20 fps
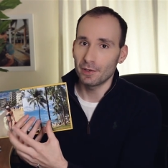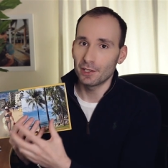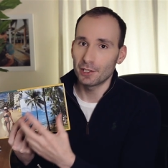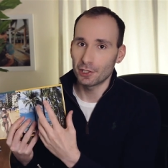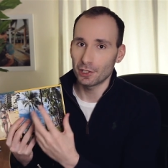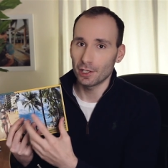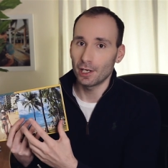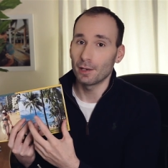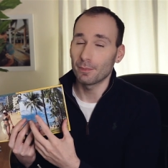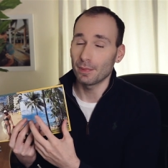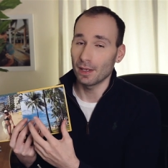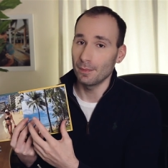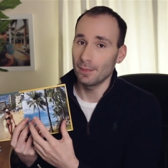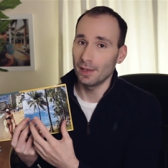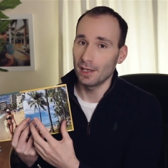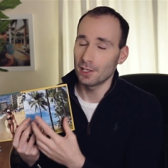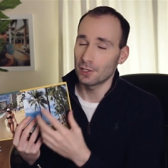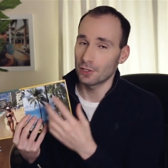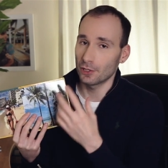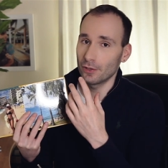sharp
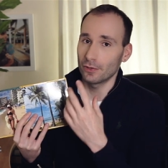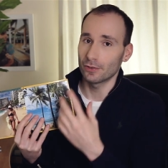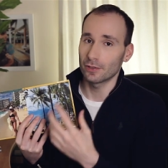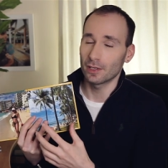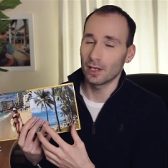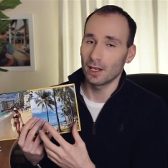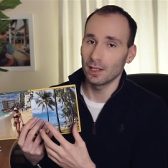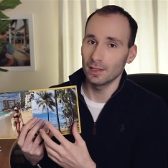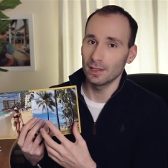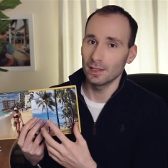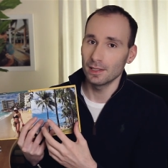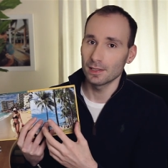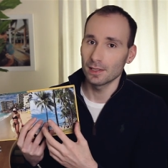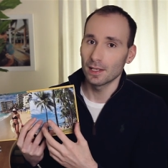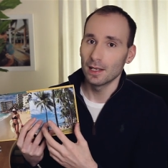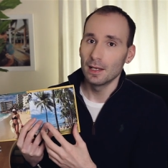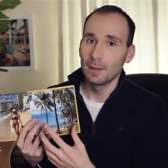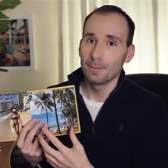image, good colors,